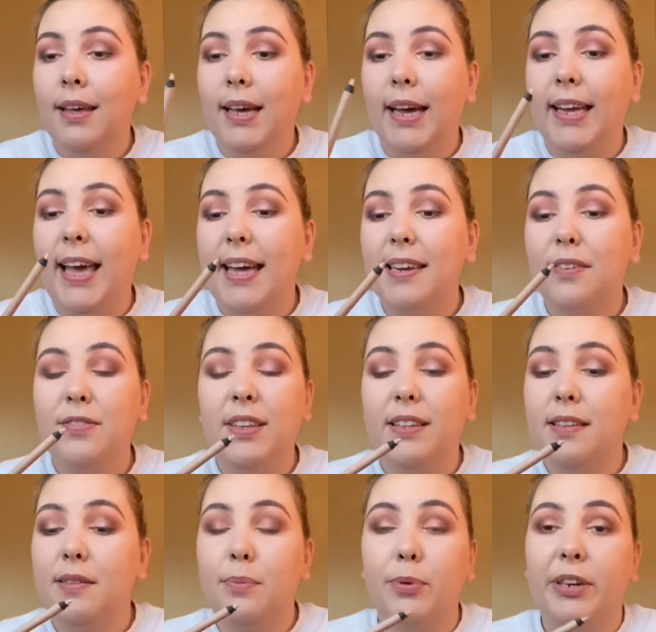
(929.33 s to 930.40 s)
Again, I've said
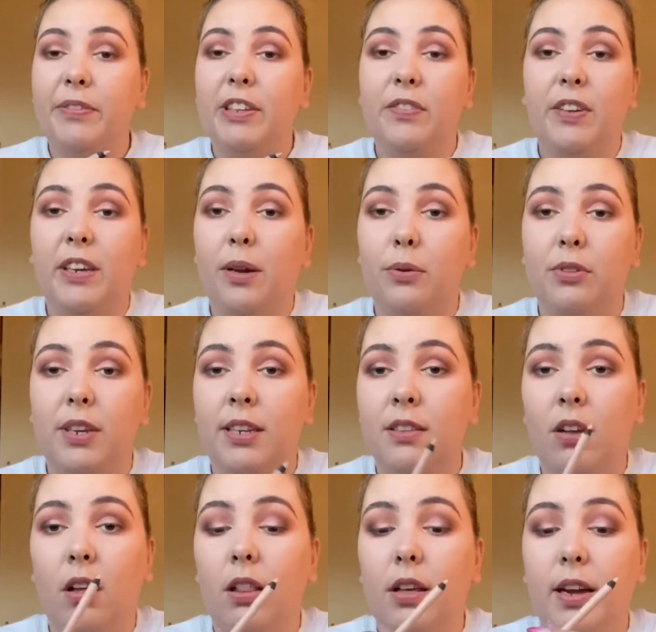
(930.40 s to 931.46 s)
this in previous videos, it's
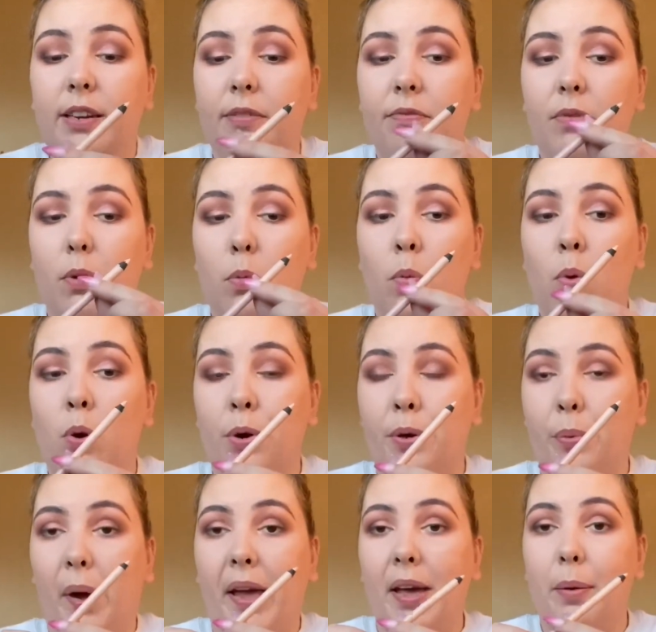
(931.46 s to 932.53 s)
all kind of worn
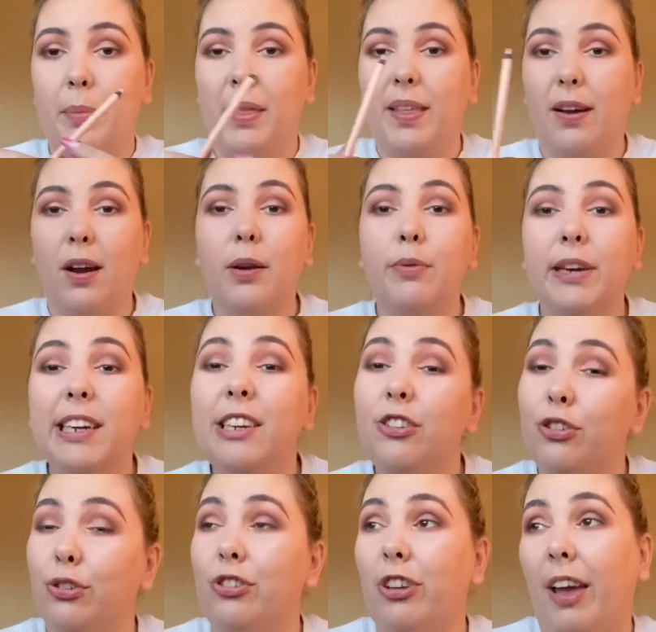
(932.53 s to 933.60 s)
away on me there. I really
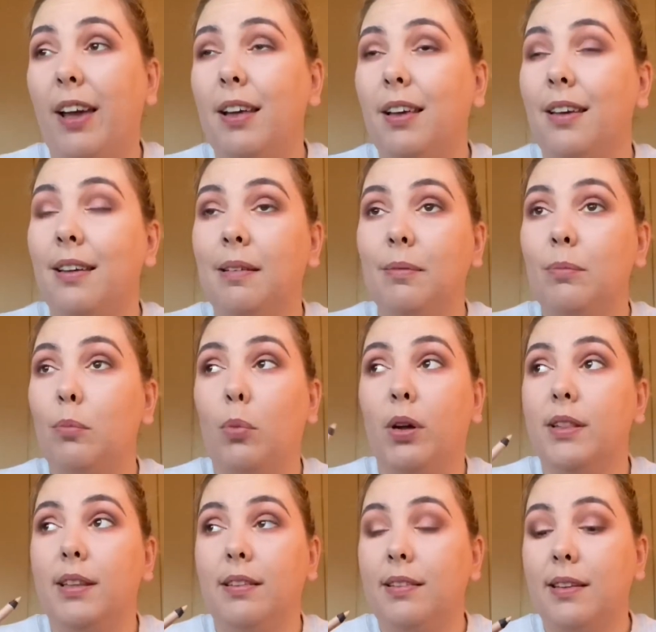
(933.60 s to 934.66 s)
should check what
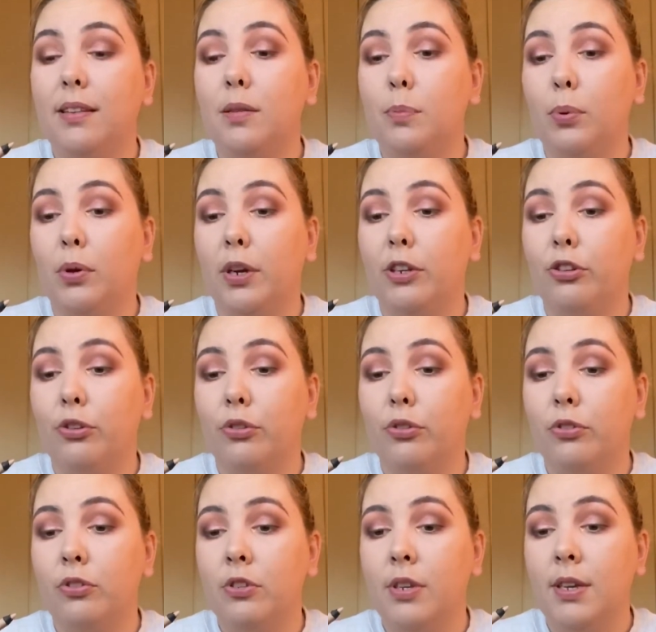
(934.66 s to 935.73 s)
this is, but I
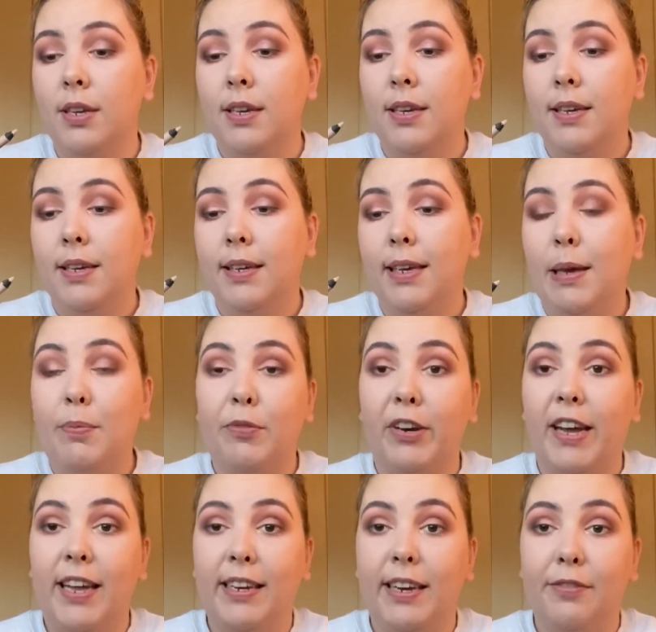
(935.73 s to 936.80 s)
just keep
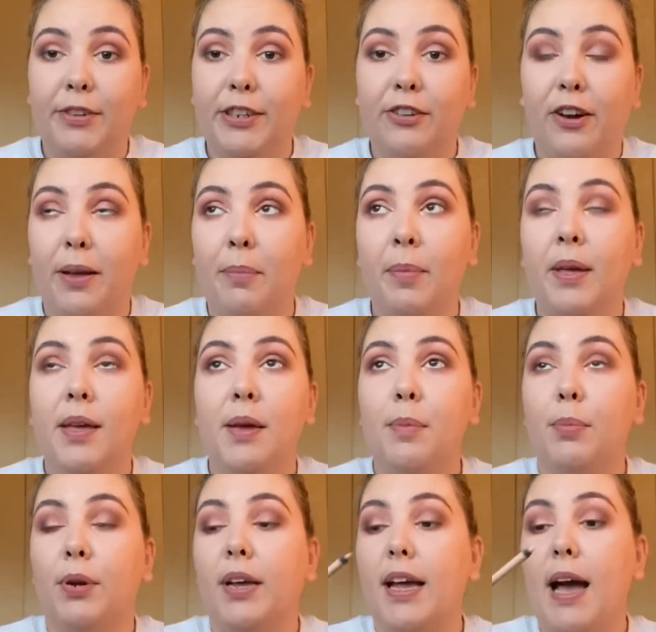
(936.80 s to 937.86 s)
forgetting every time.
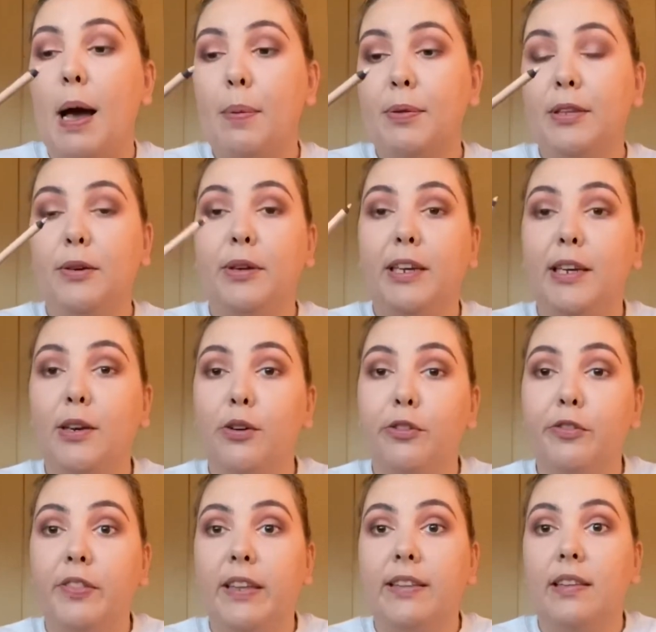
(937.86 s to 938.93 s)
But I absolutely
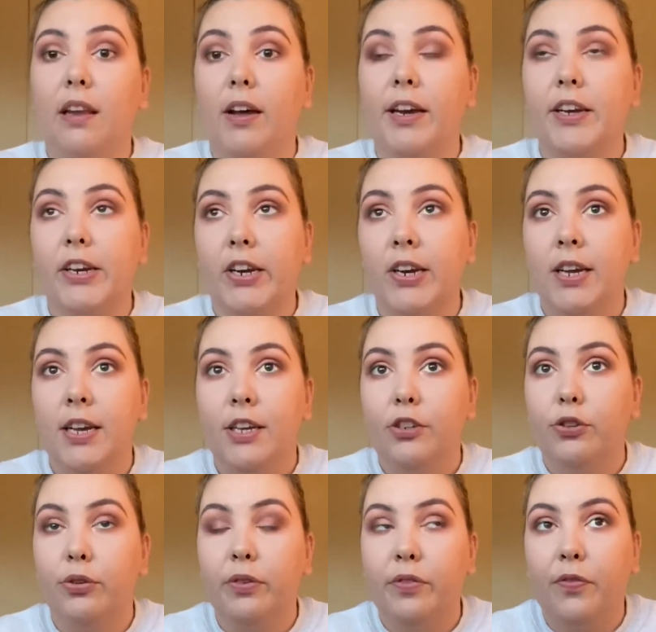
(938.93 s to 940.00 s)
love this liner
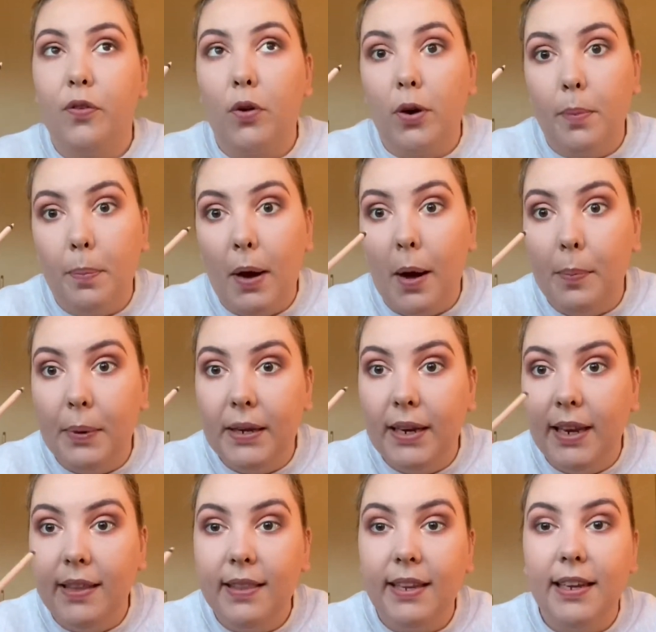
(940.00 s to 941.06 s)
just for popping
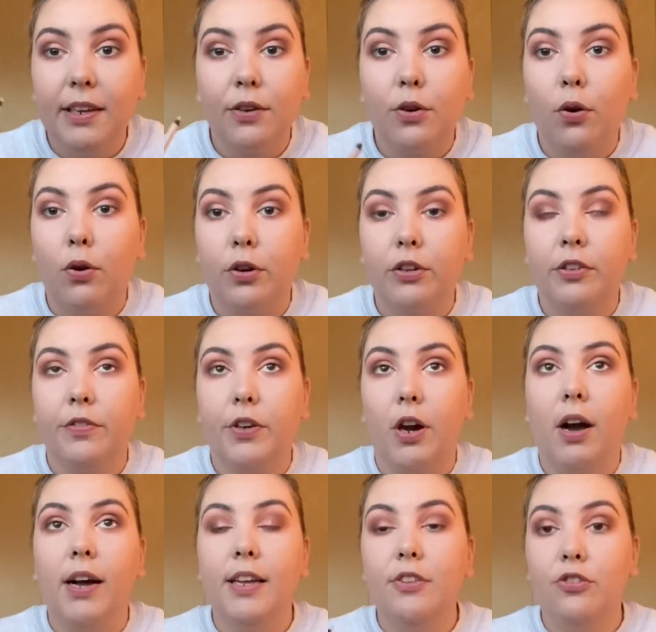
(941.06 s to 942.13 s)
in the inner corners of your
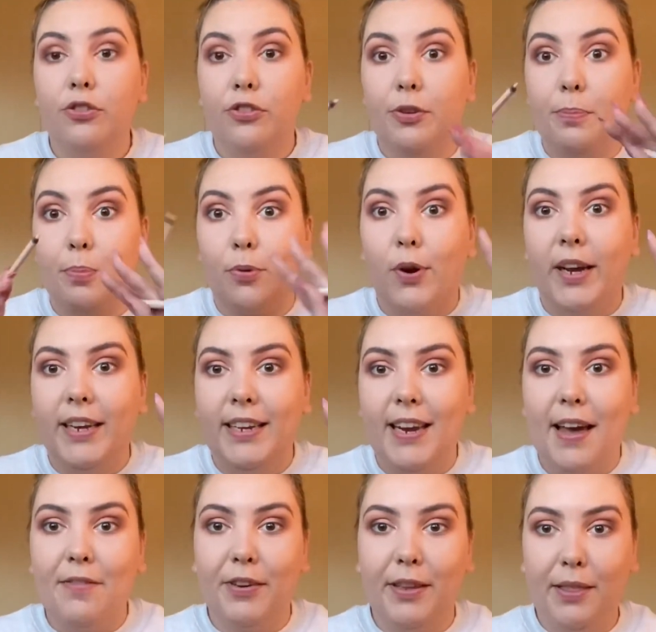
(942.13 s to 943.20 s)
eyes, just to brighten
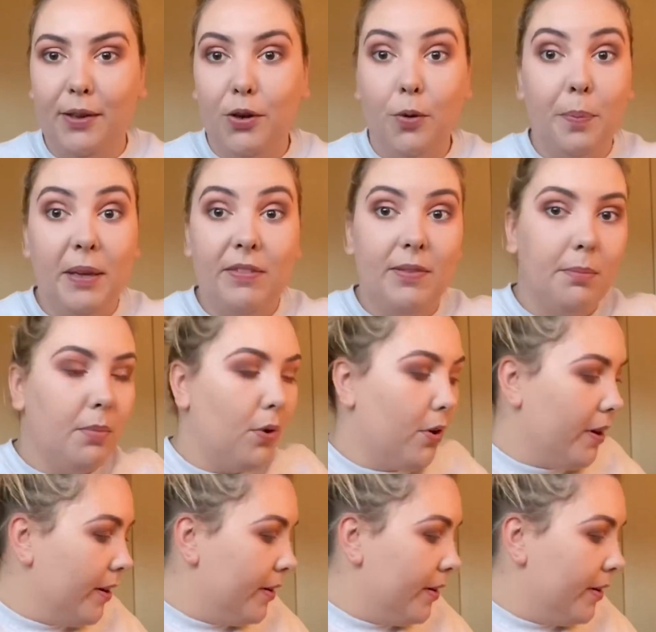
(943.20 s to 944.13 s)
everything up even more.